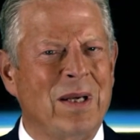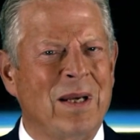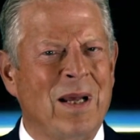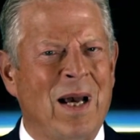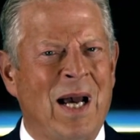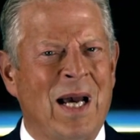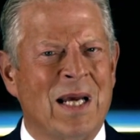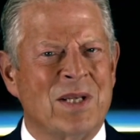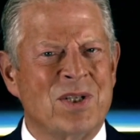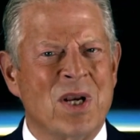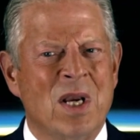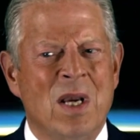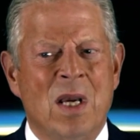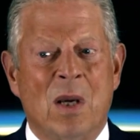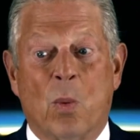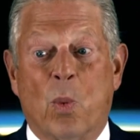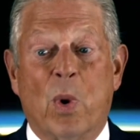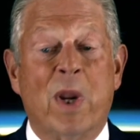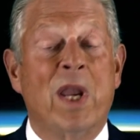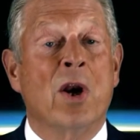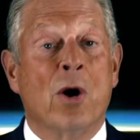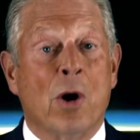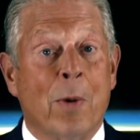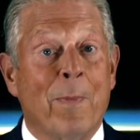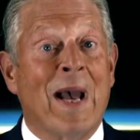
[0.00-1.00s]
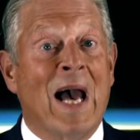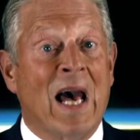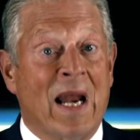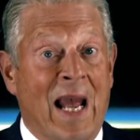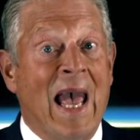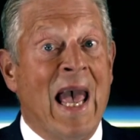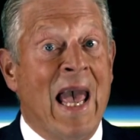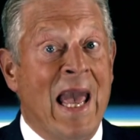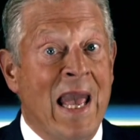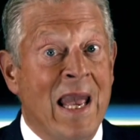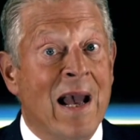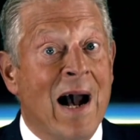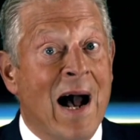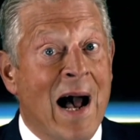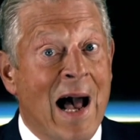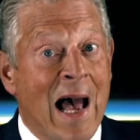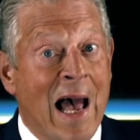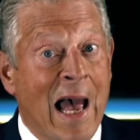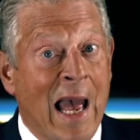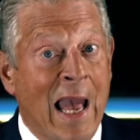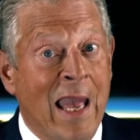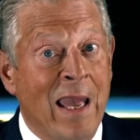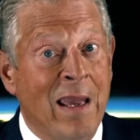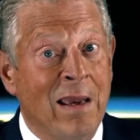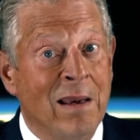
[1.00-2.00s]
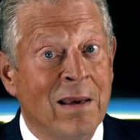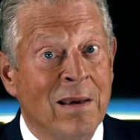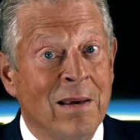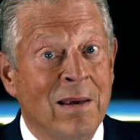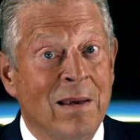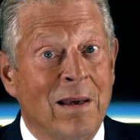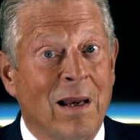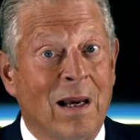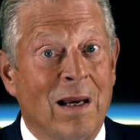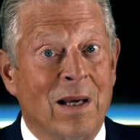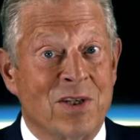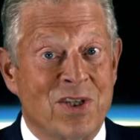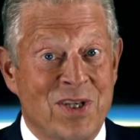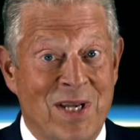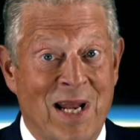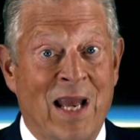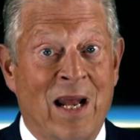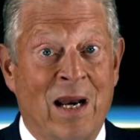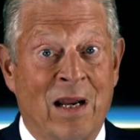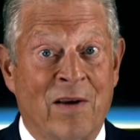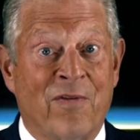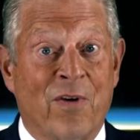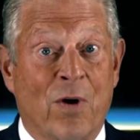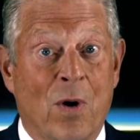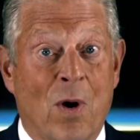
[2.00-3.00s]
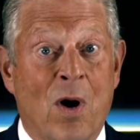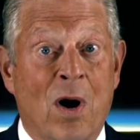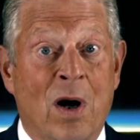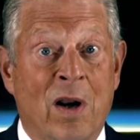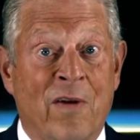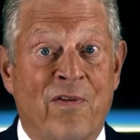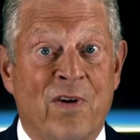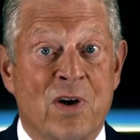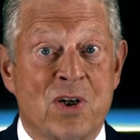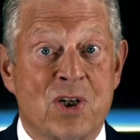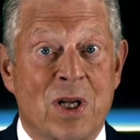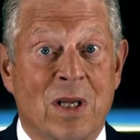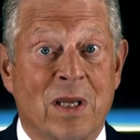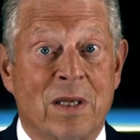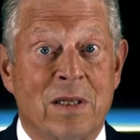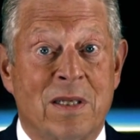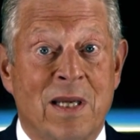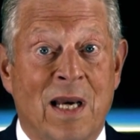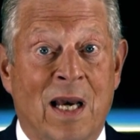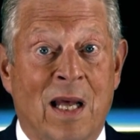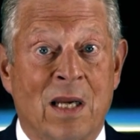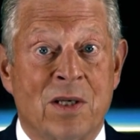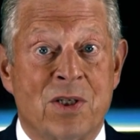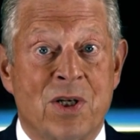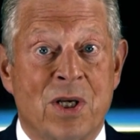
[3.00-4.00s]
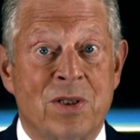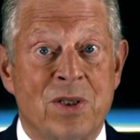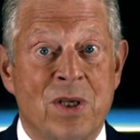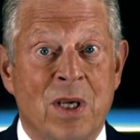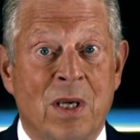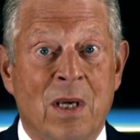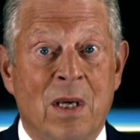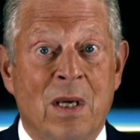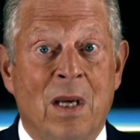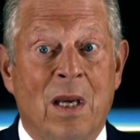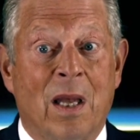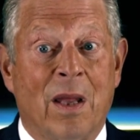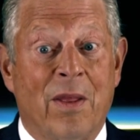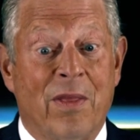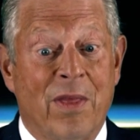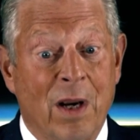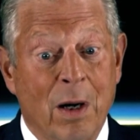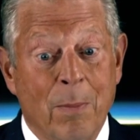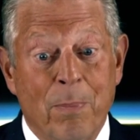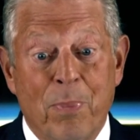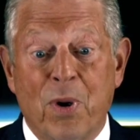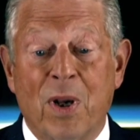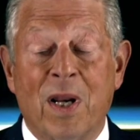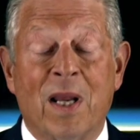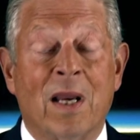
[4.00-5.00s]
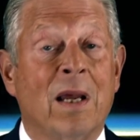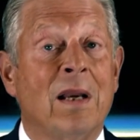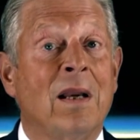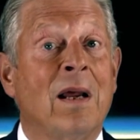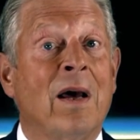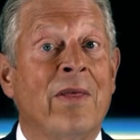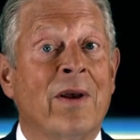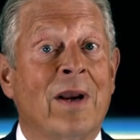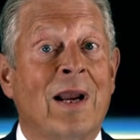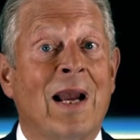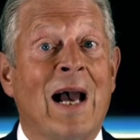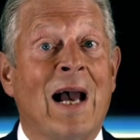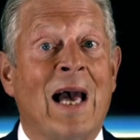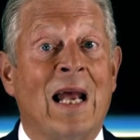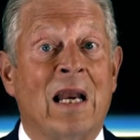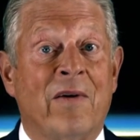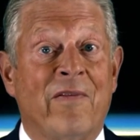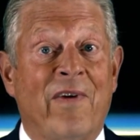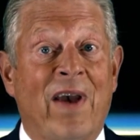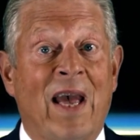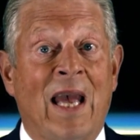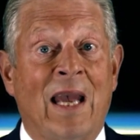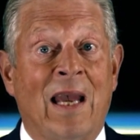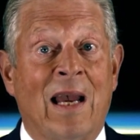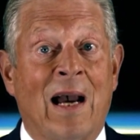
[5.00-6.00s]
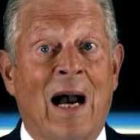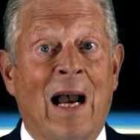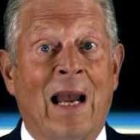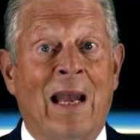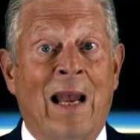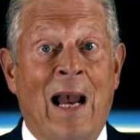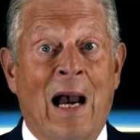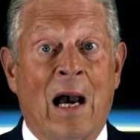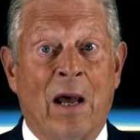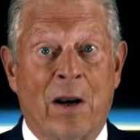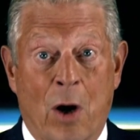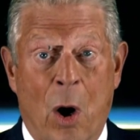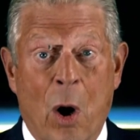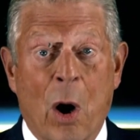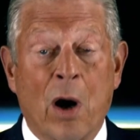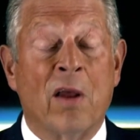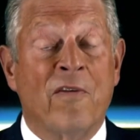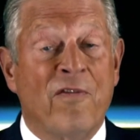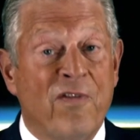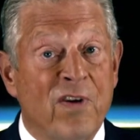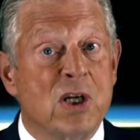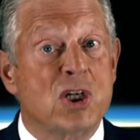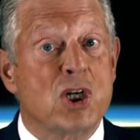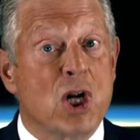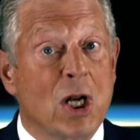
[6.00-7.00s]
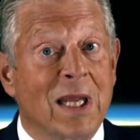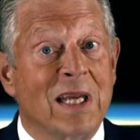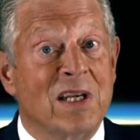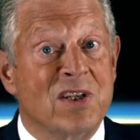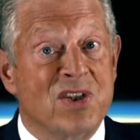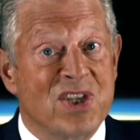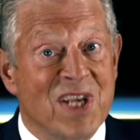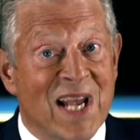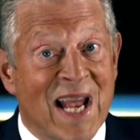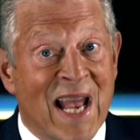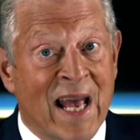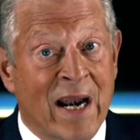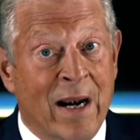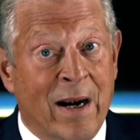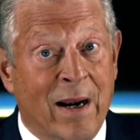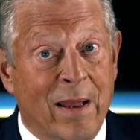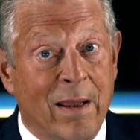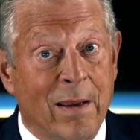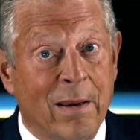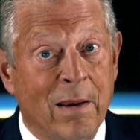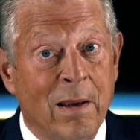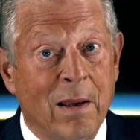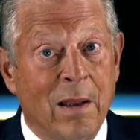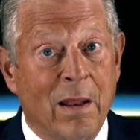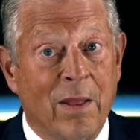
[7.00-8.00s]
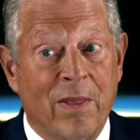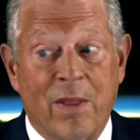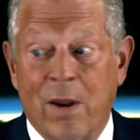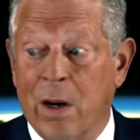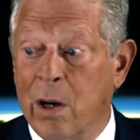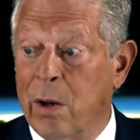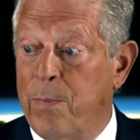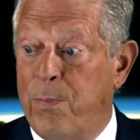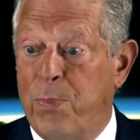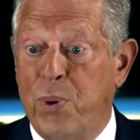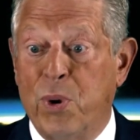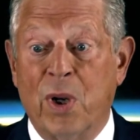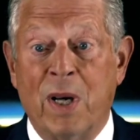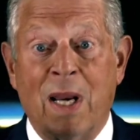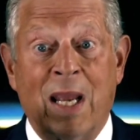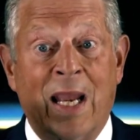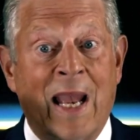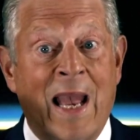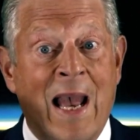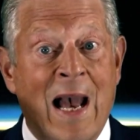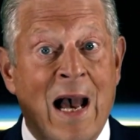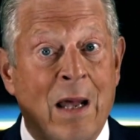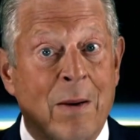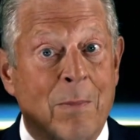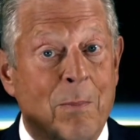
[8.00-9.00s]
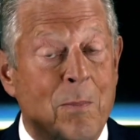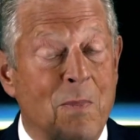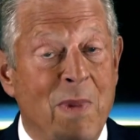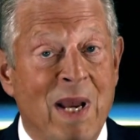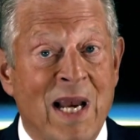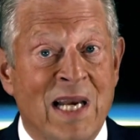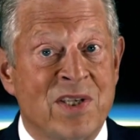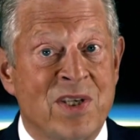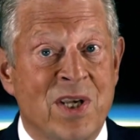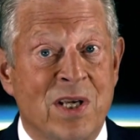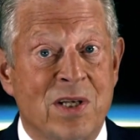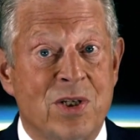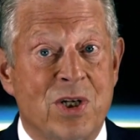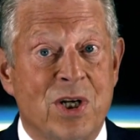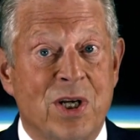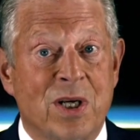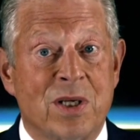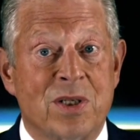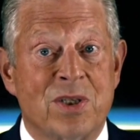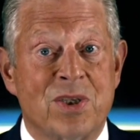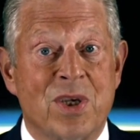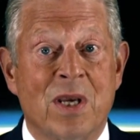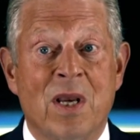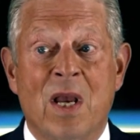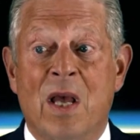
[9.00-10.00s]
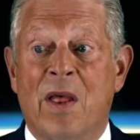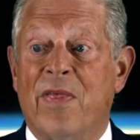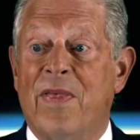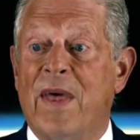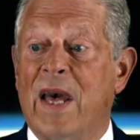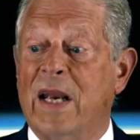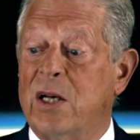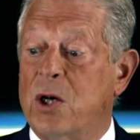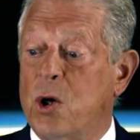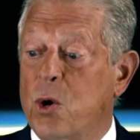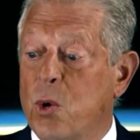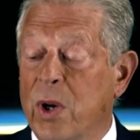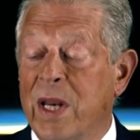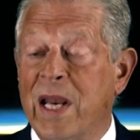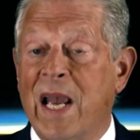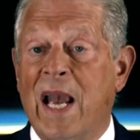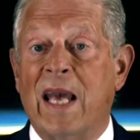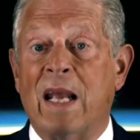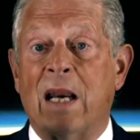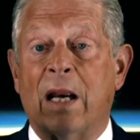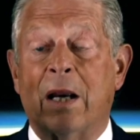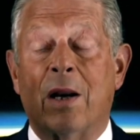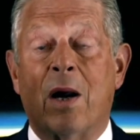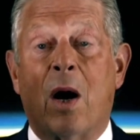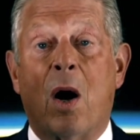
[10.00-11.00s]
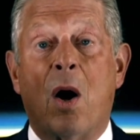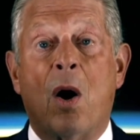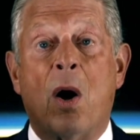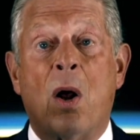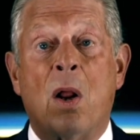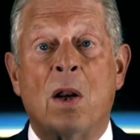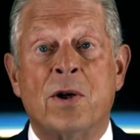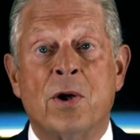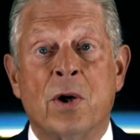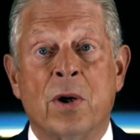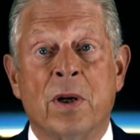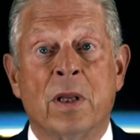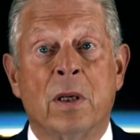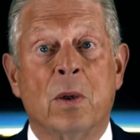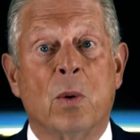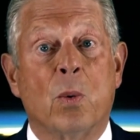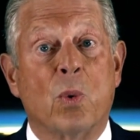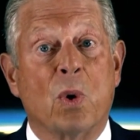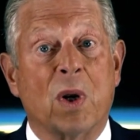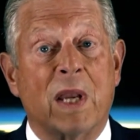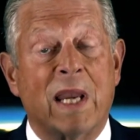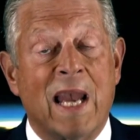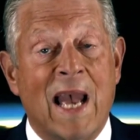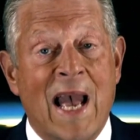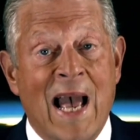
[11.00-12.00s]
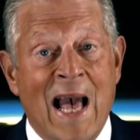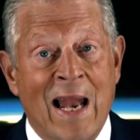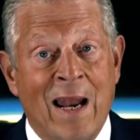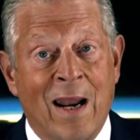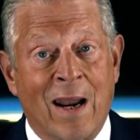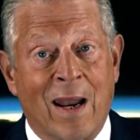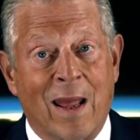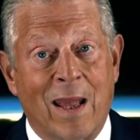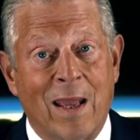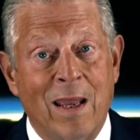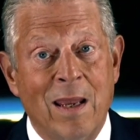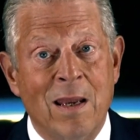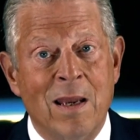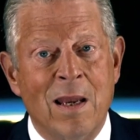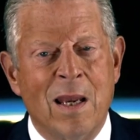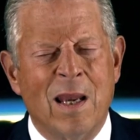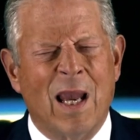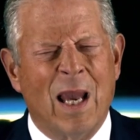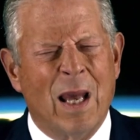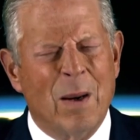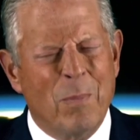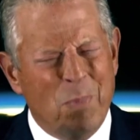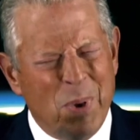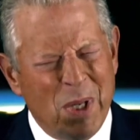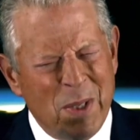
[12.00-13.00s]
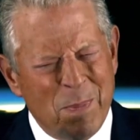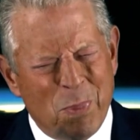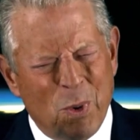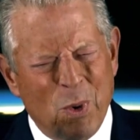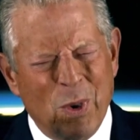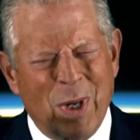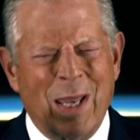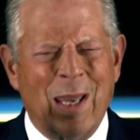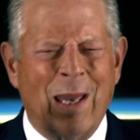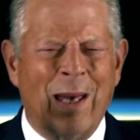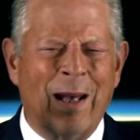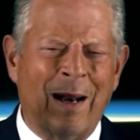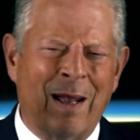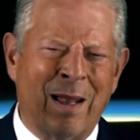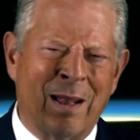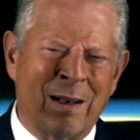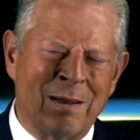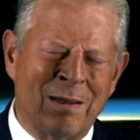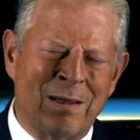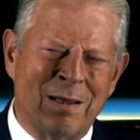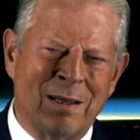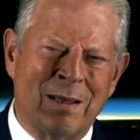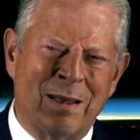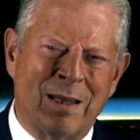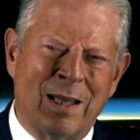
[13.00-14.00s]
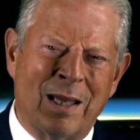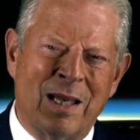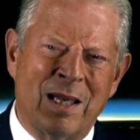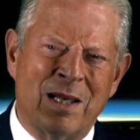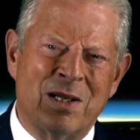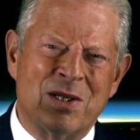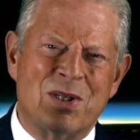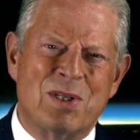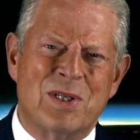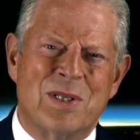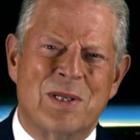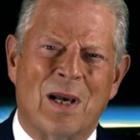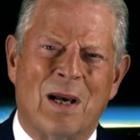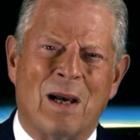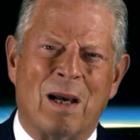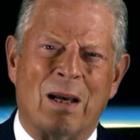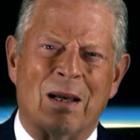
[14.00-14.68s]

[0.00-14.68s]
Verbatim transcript: nuts. We hear about AI standing for artificial intelligence. They're putting another kind of AI out, artificial insanity. They're putting out messages that create an alternate reality, and people get into these